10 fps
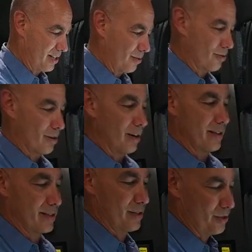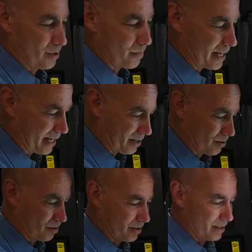door. This is your main
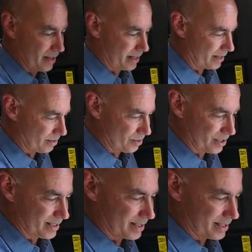door to the coach. It's